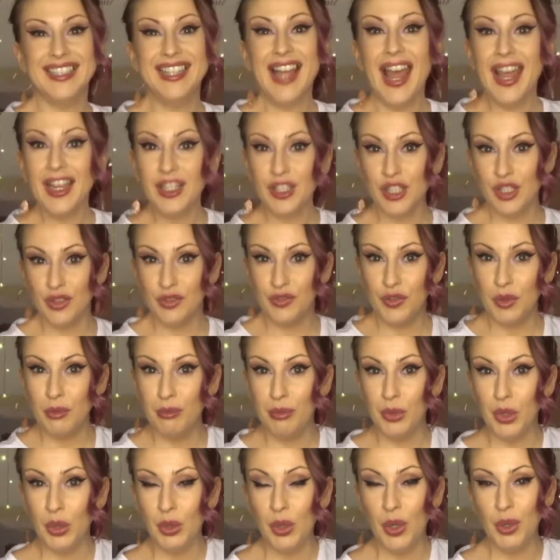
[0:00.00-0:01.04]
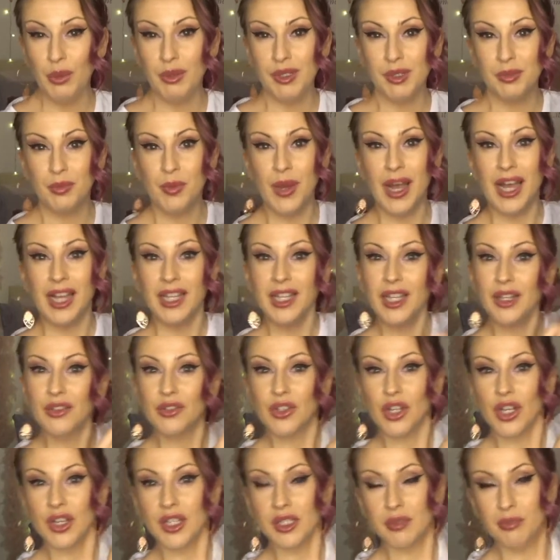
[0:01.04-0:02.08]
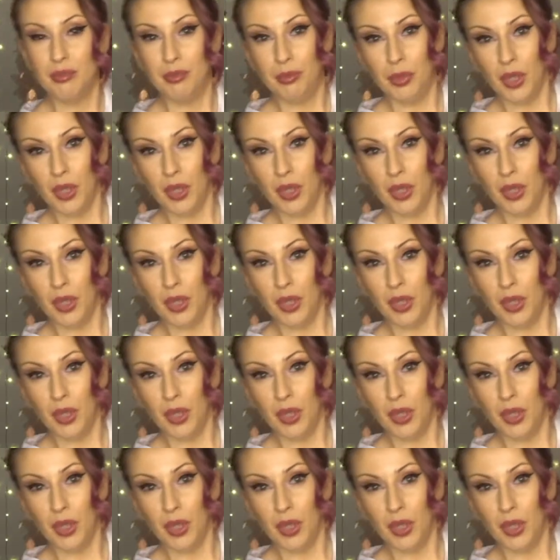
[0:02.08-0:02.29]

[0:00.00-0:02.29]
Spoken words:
next from Boohoo as well, I've got this